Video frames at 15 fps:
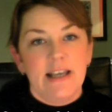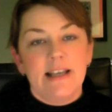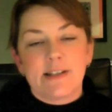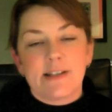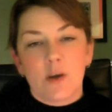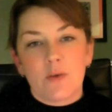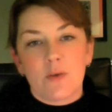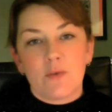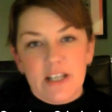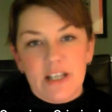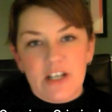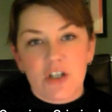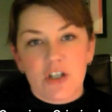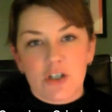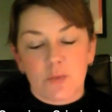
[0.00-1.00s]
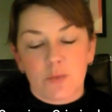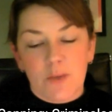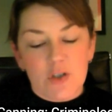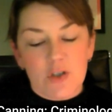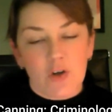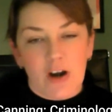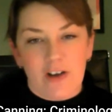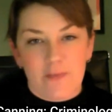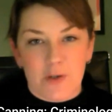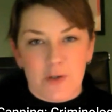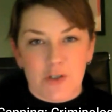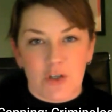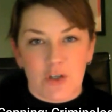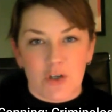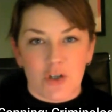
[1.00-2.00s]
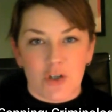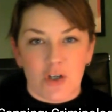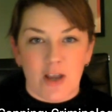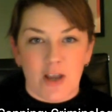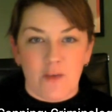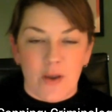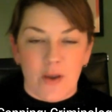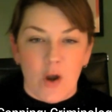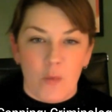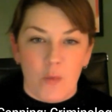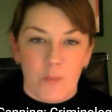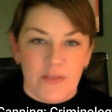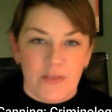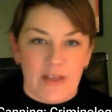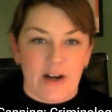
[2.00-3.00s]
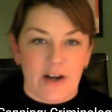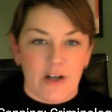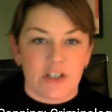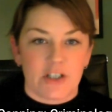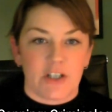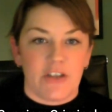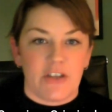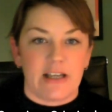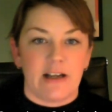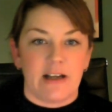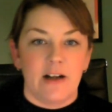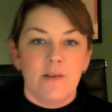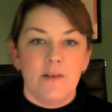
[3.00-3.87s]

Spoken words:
So in relation to witchcraft persecution, if we open that out to think